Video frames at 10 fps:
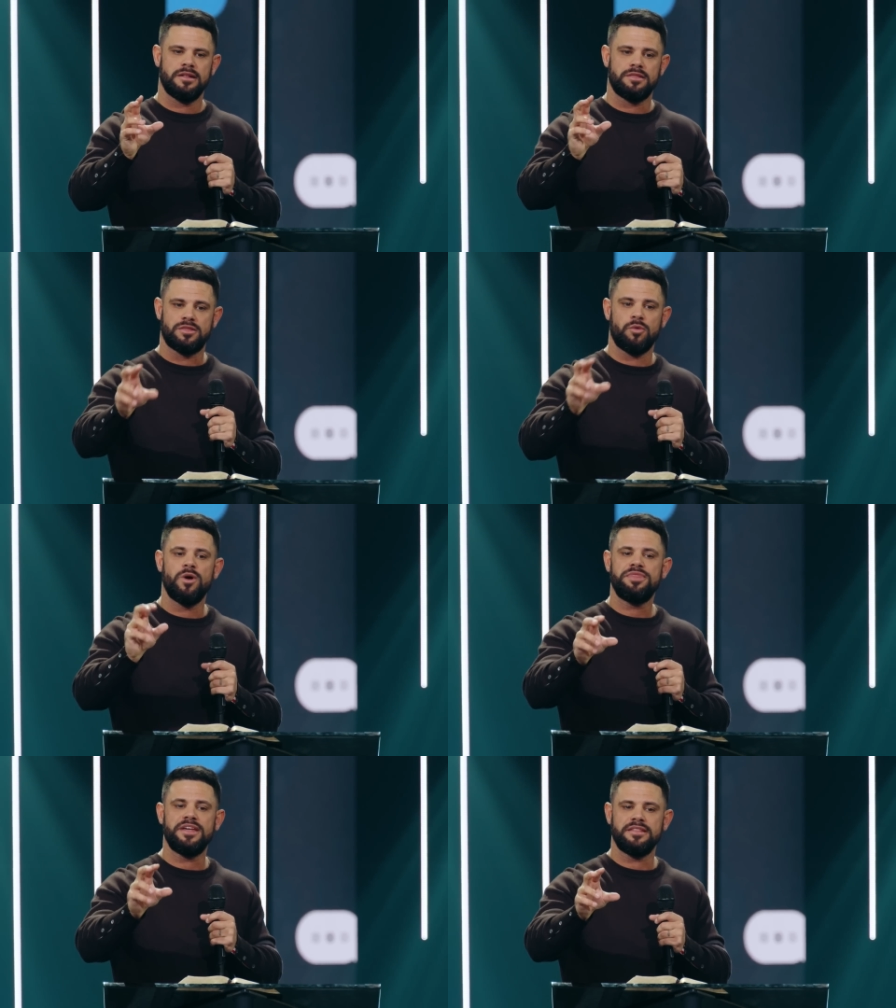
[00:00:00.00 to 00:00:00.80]
the
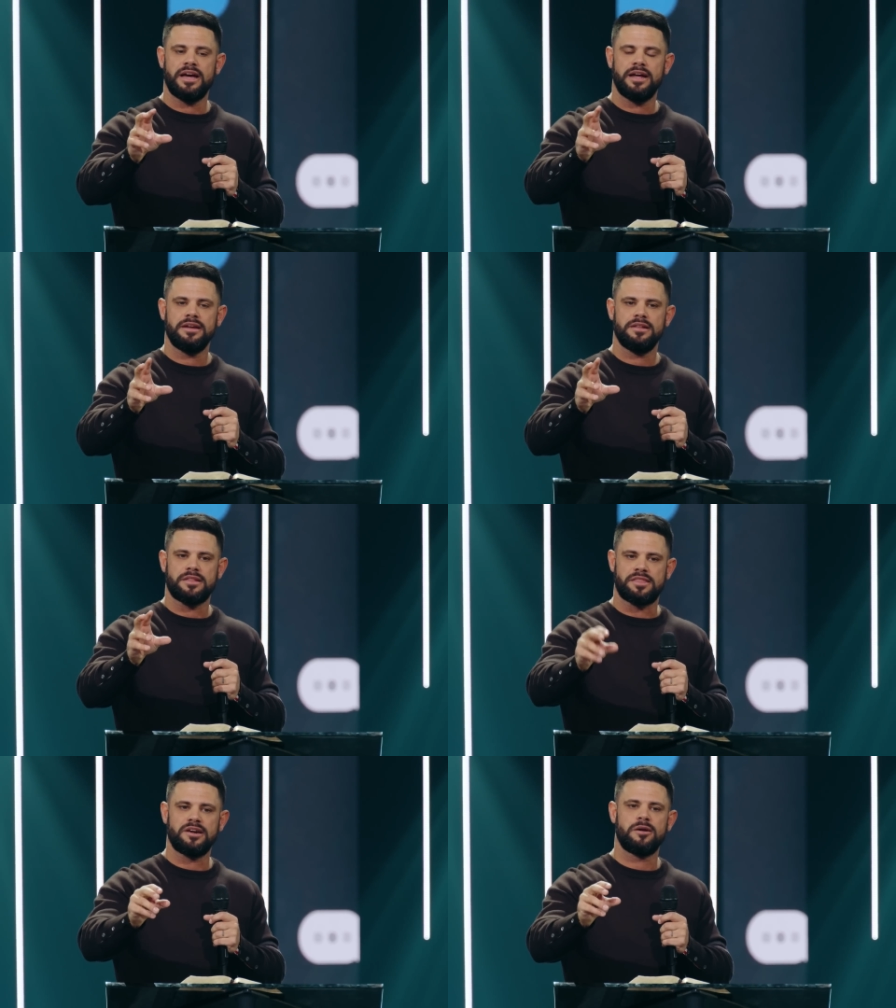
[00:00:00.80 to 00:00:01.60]
one thing that
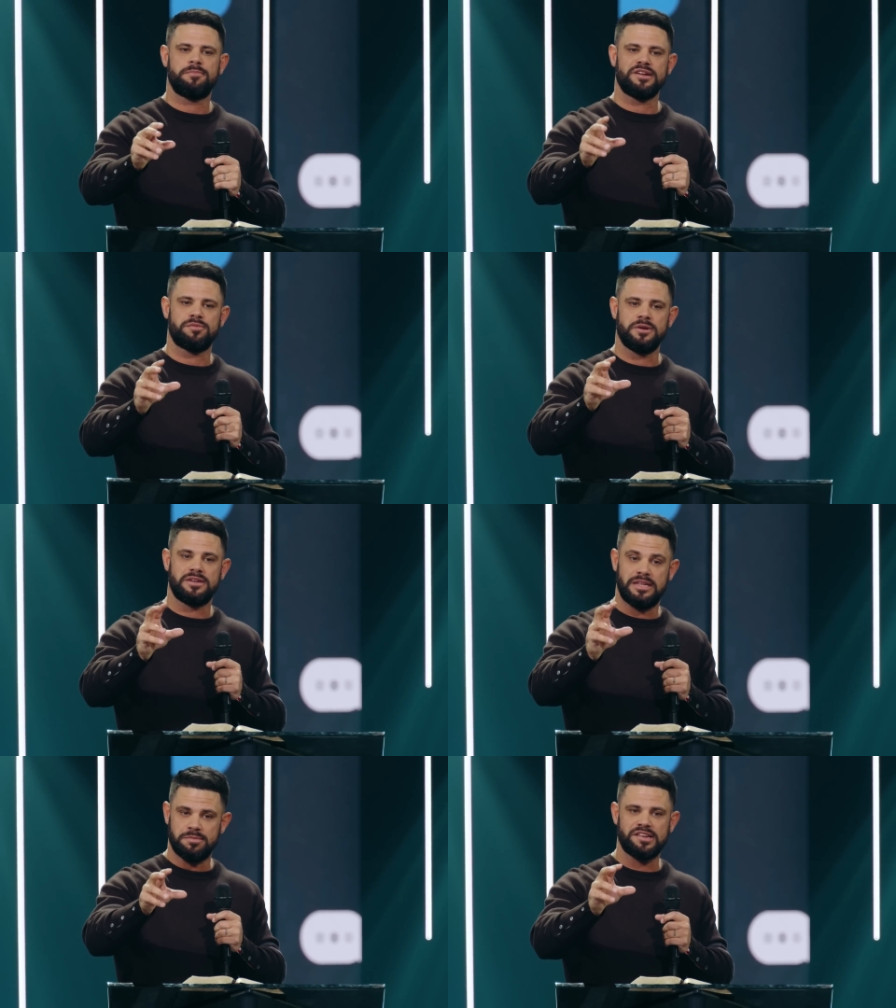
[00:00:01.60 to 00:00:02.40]
the therapist
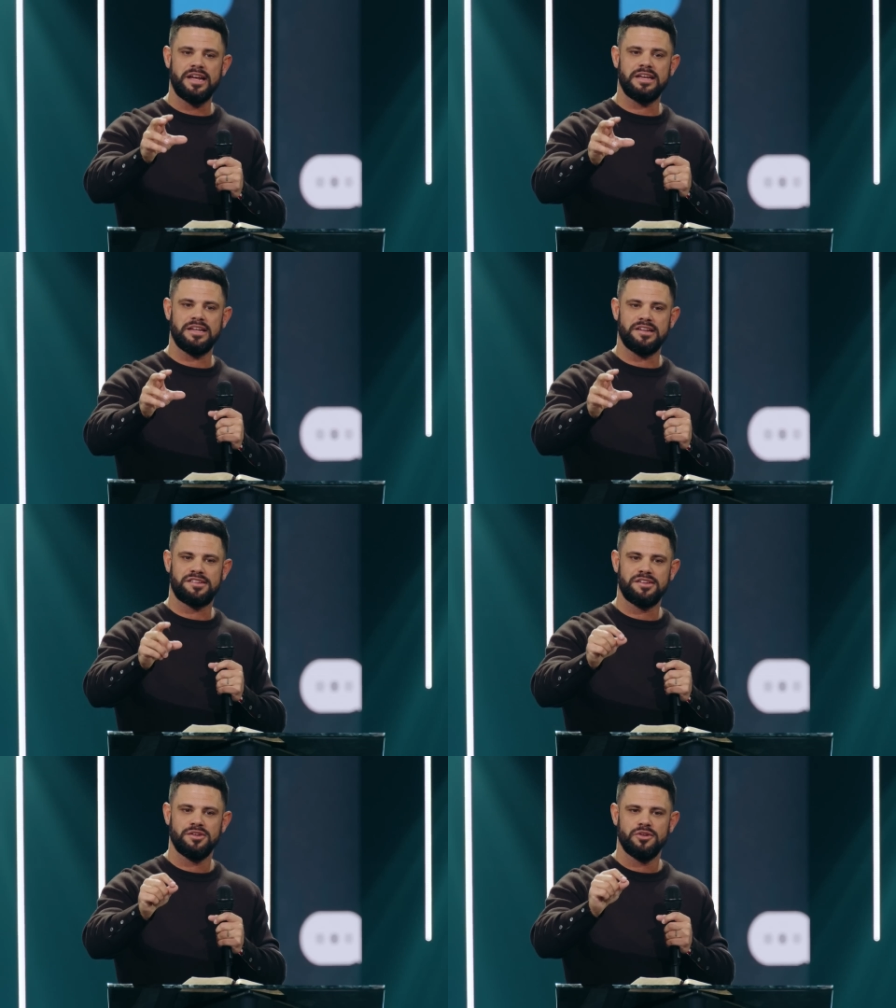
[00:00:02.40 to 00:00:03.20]
would keep saying
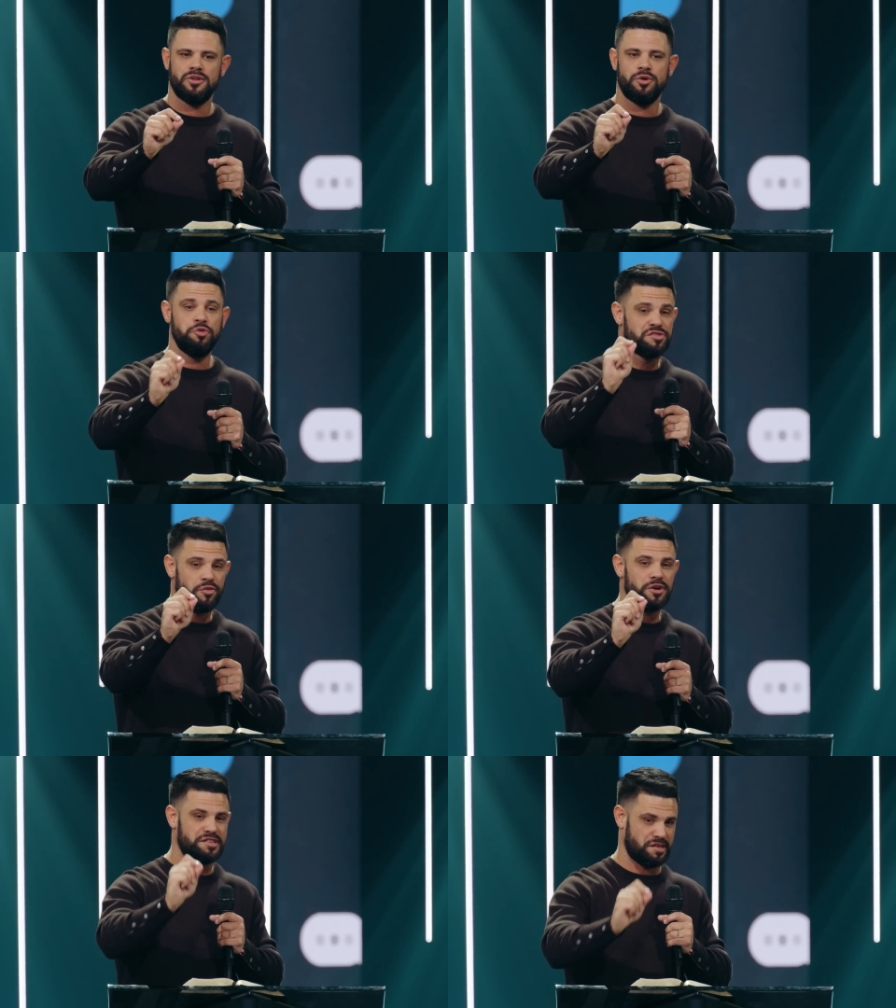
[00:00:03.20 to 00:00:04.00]
is, whose
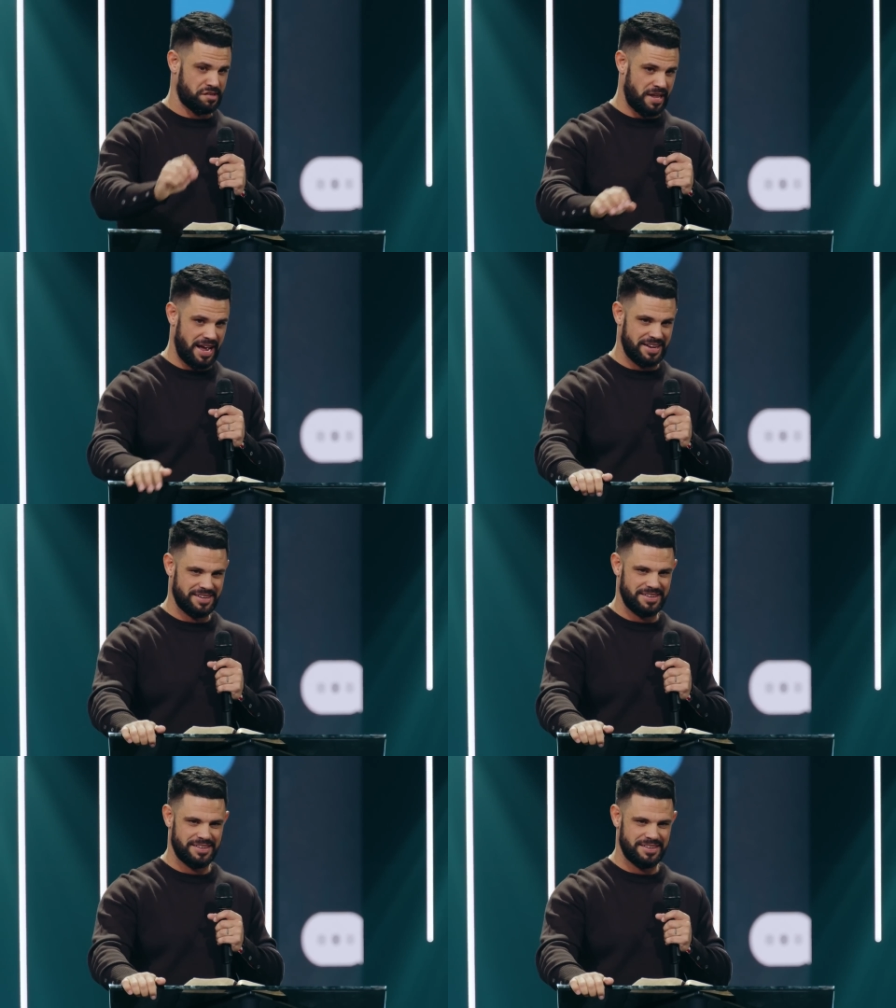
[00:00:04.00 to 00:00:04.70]
voice is that?